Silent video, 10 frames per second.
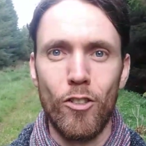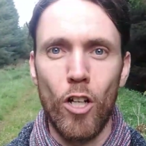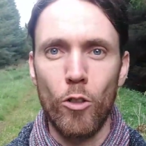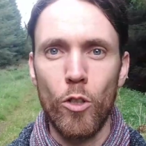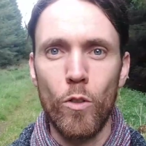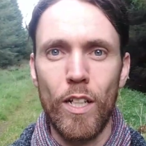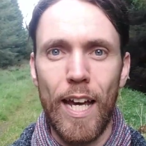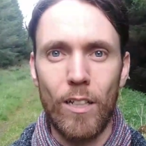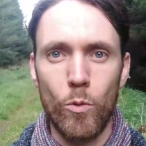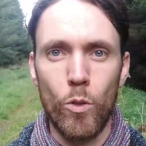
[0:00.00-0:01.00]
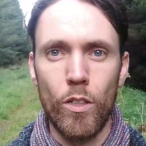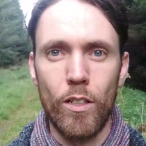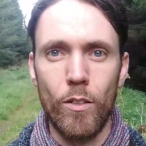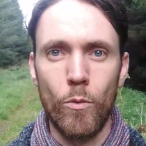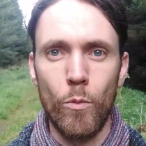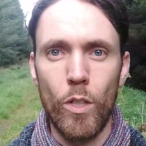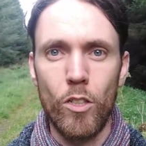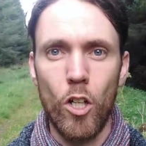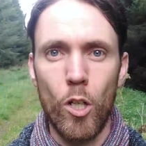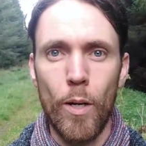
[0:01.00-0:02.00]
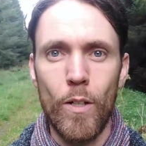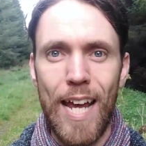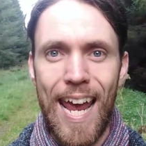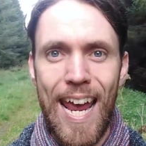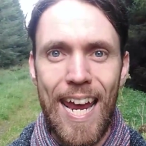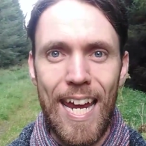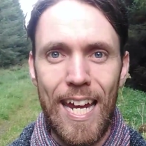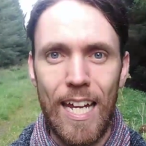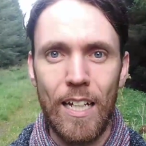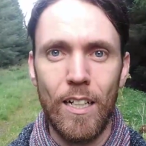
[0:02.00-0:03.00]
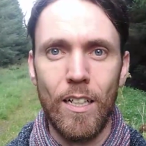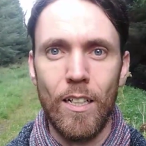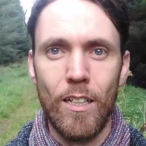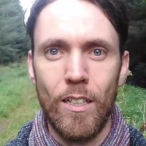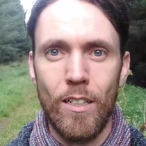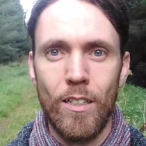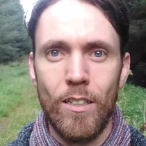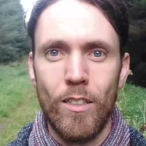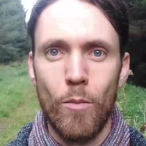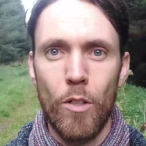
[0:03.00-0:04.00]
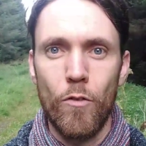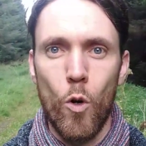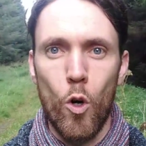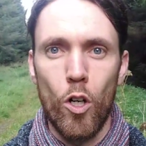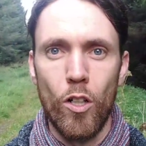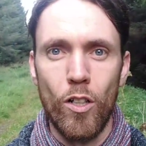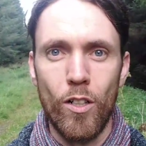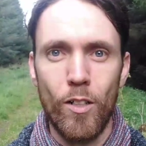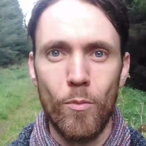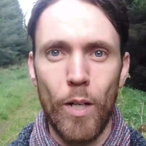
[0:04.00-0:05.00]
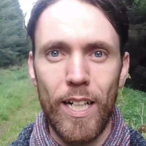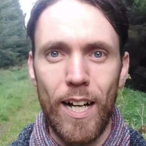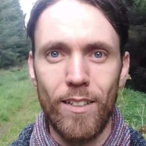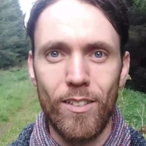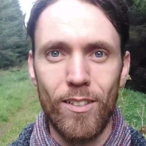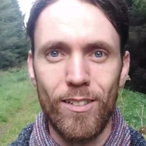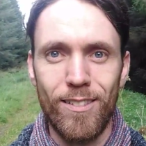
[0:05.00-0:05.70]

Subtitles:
Talk to you in the next one when we talk about A. Number 4. Bye, guys.